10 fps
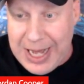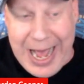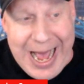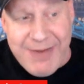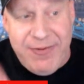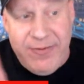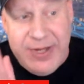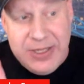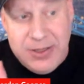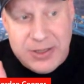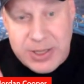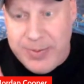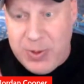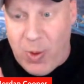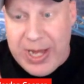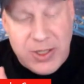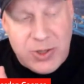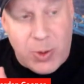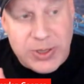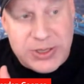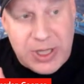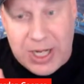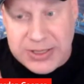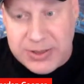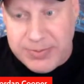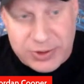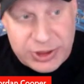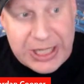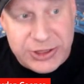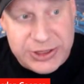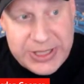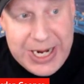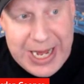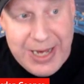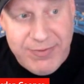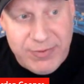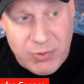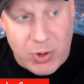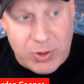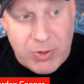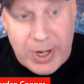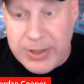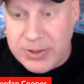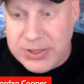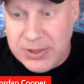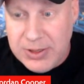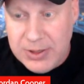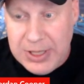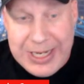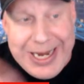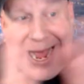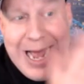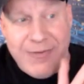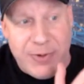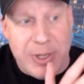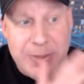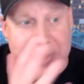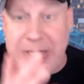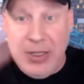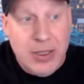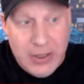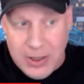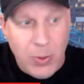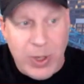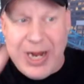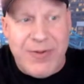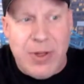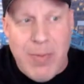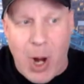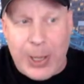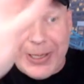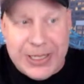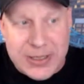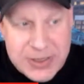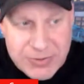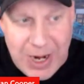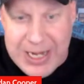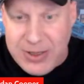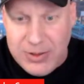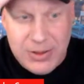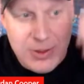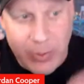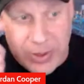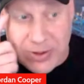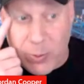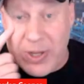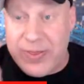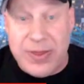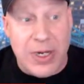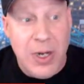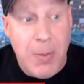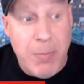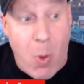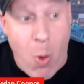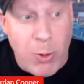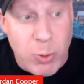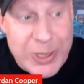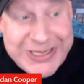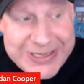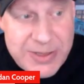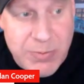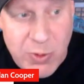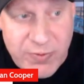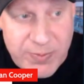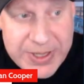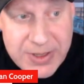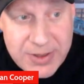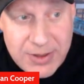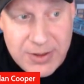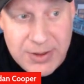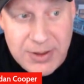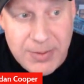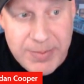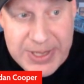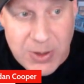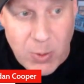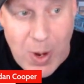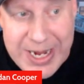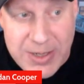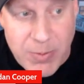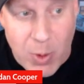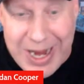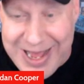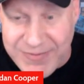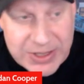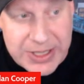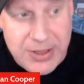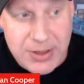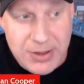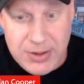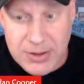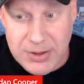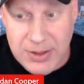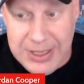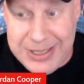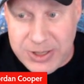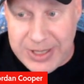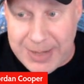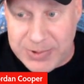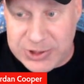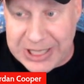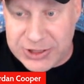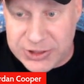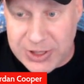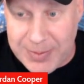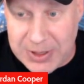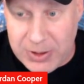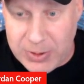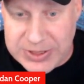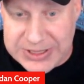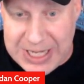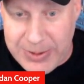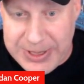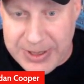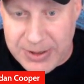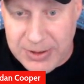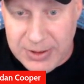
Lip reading: half of it is going to be weighted towards the custom projections that I have from Roto Grinders, and half are going to be whatever the market is, right? With the more recent movement being weighed more heavily into that projection. So I'm going to close this out here.